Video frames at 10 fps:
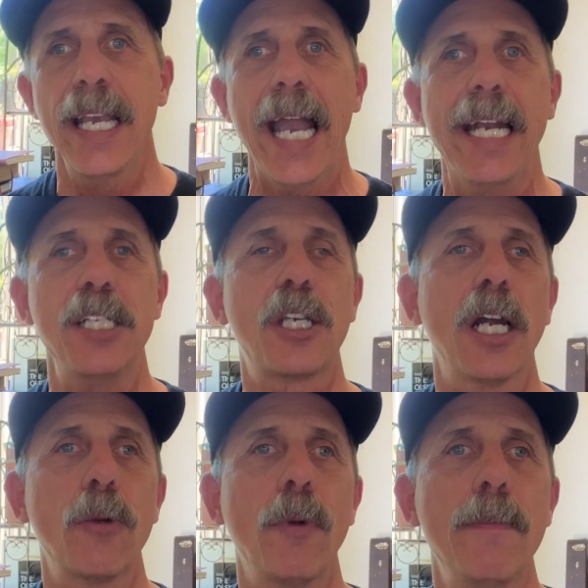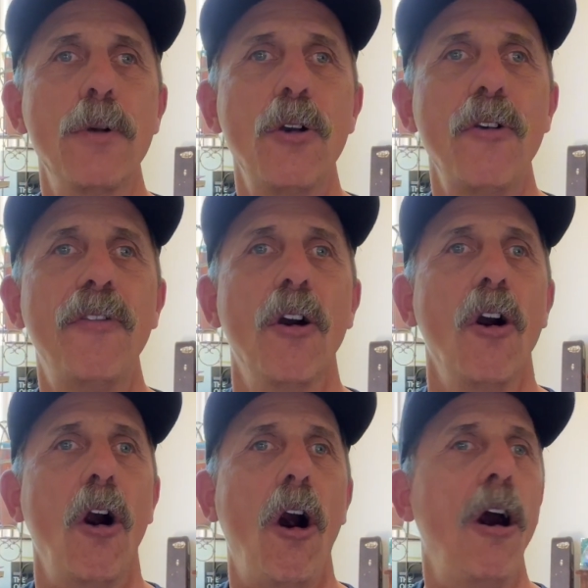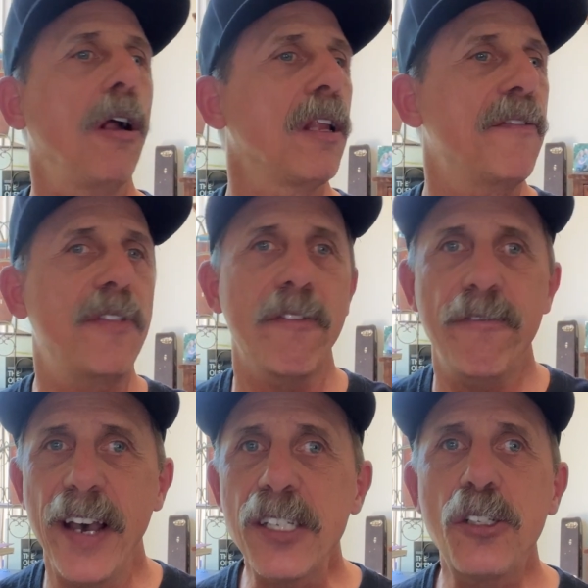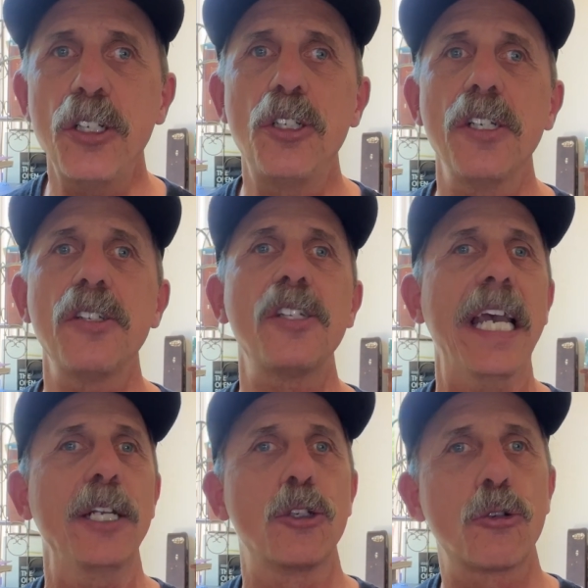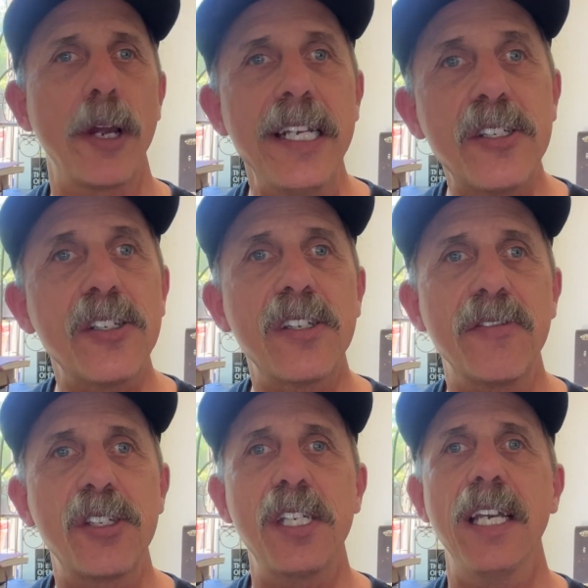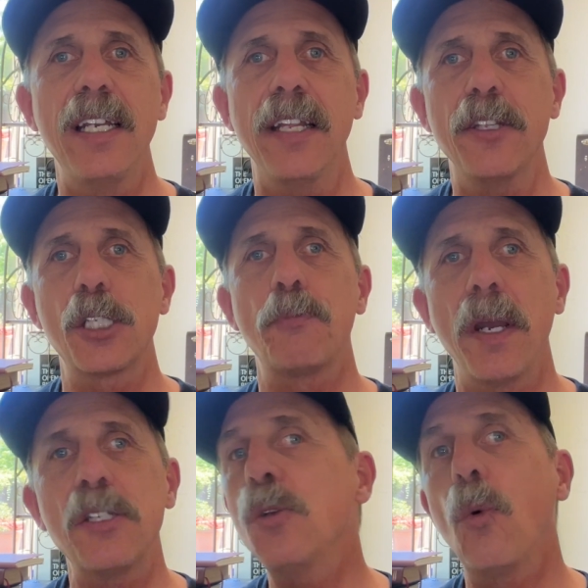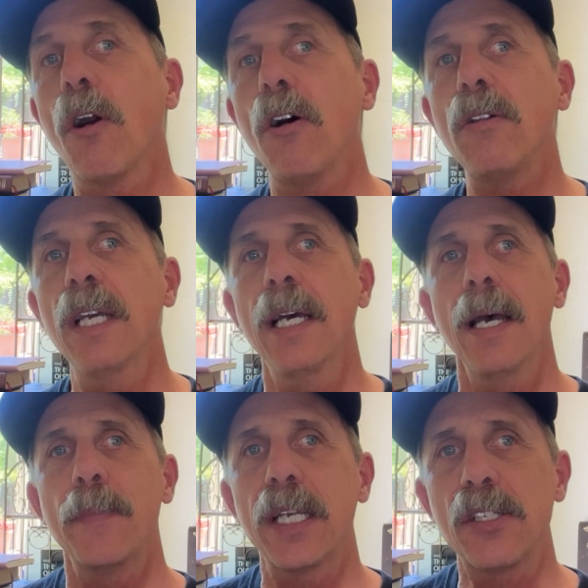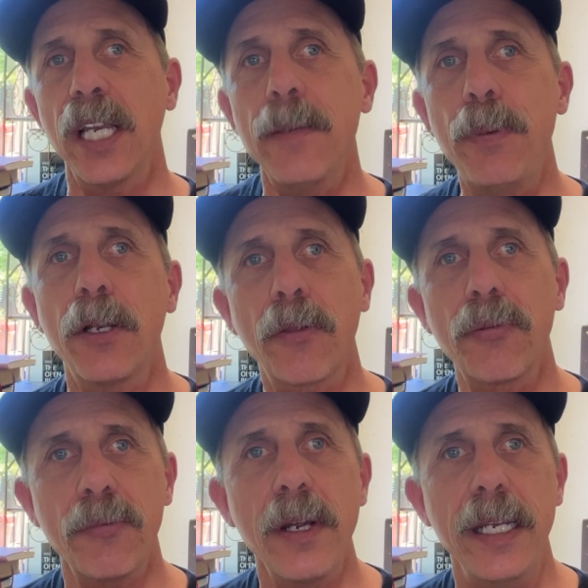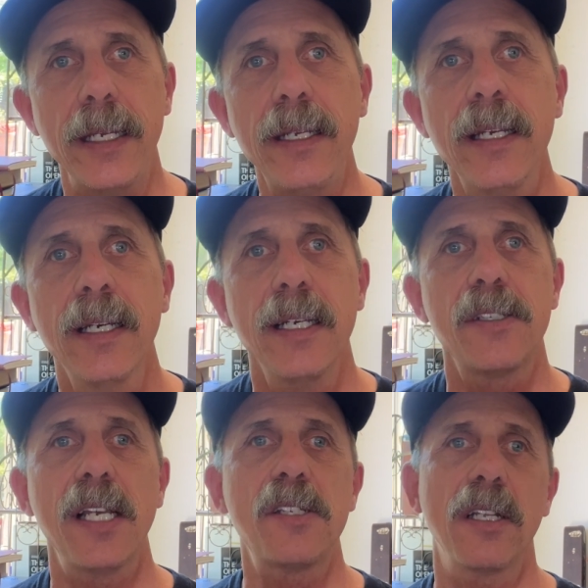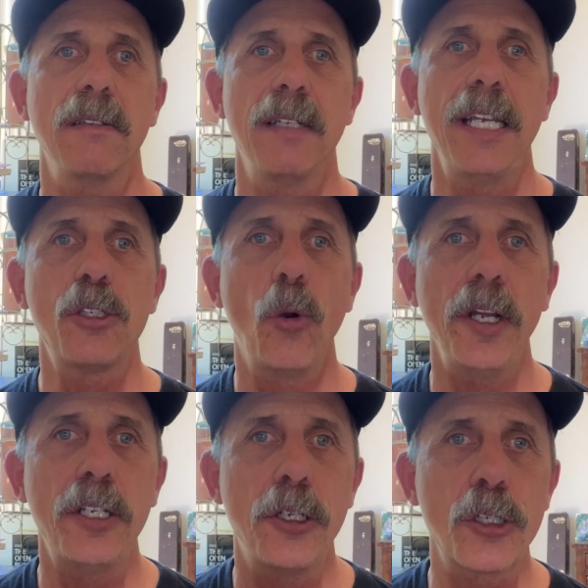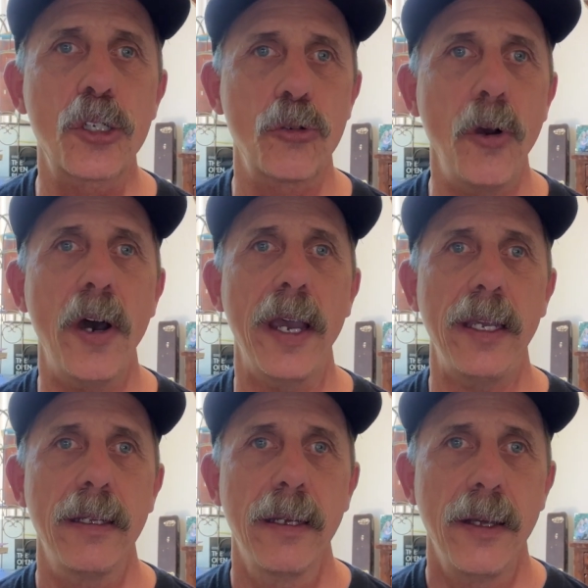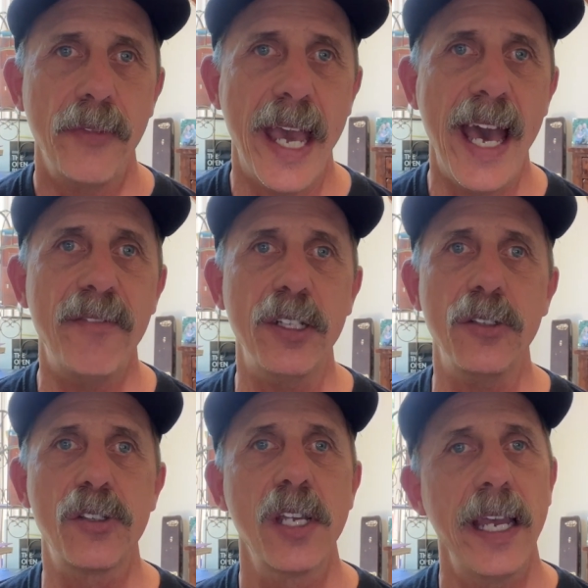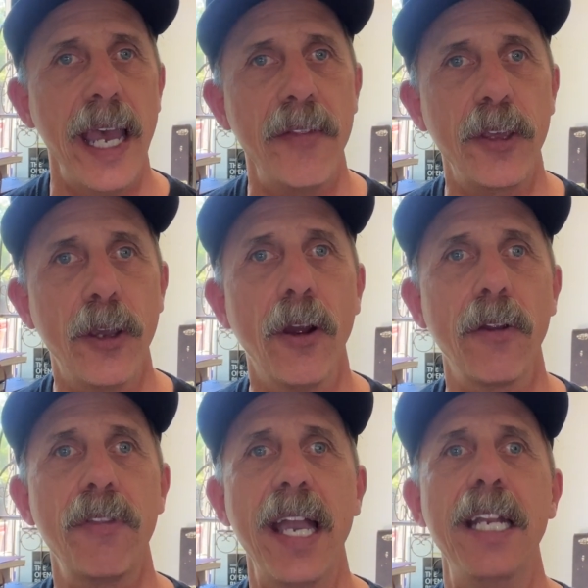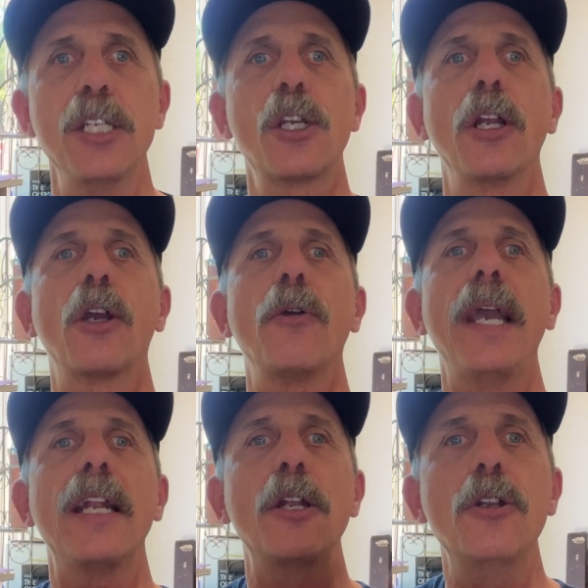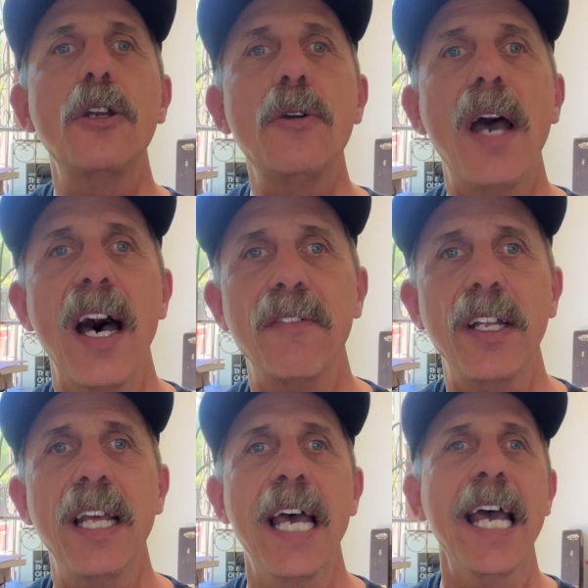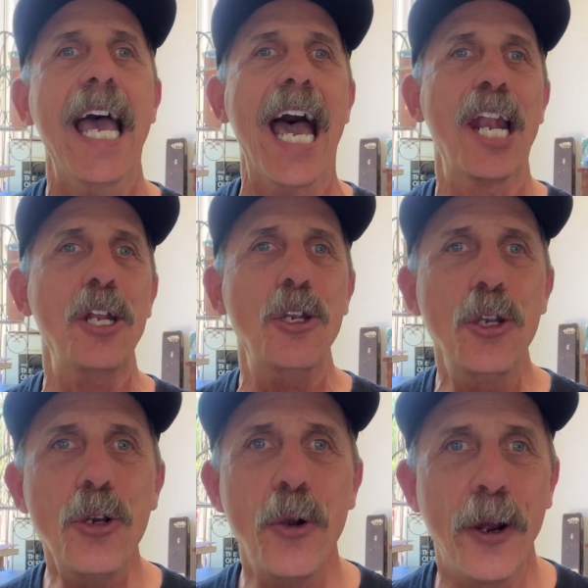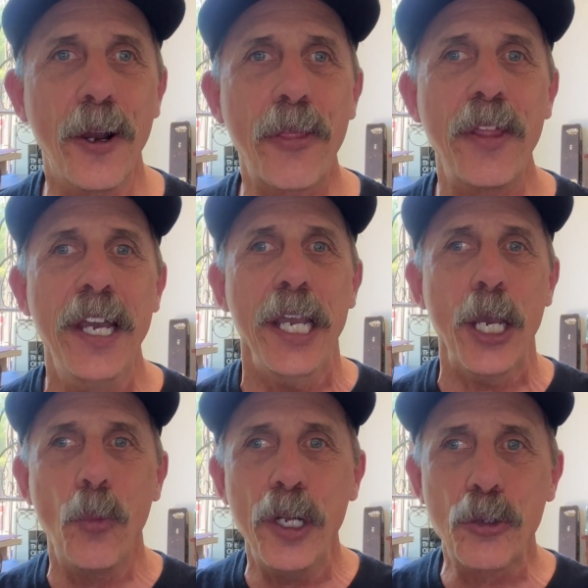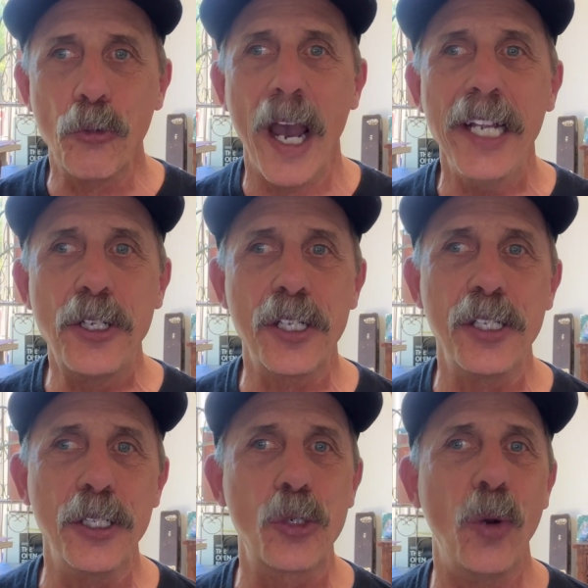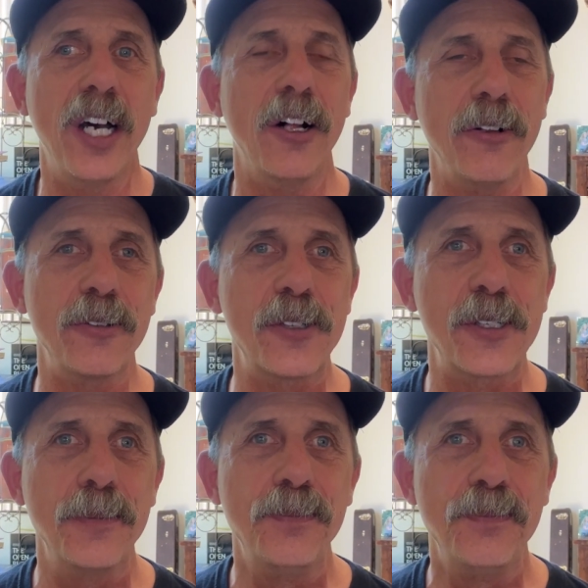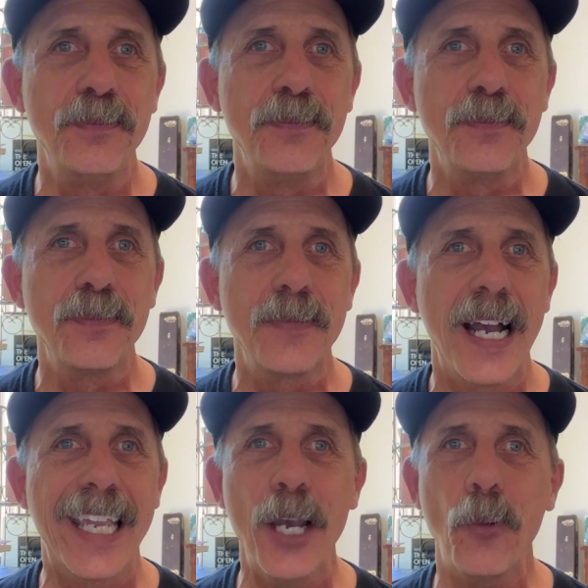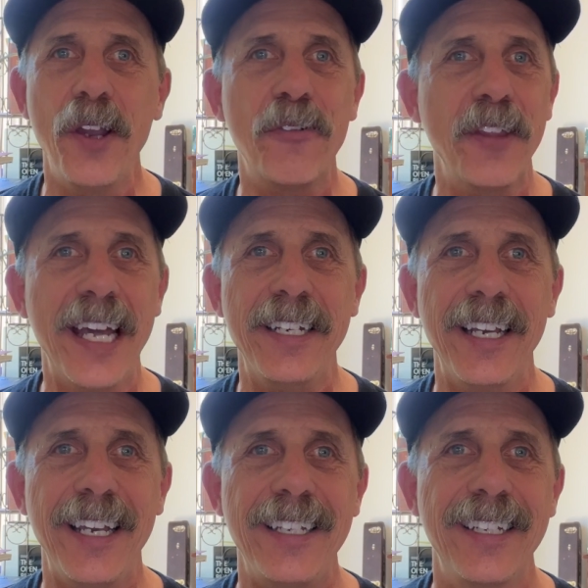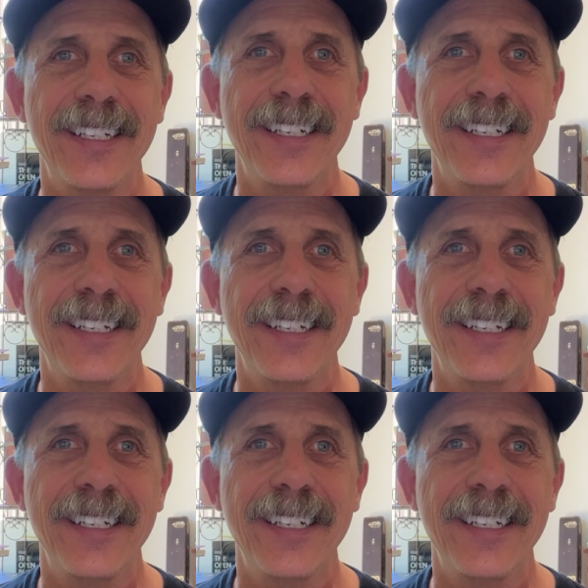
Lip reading: and he's going to remove all of the vestiges and traces of sin in this present world, because 2 Peter 3 says that he's going to destroy the heavens and the earth, and he's going to create a new heaven and a new earth in which righteousness dwells. I can't wait for that day.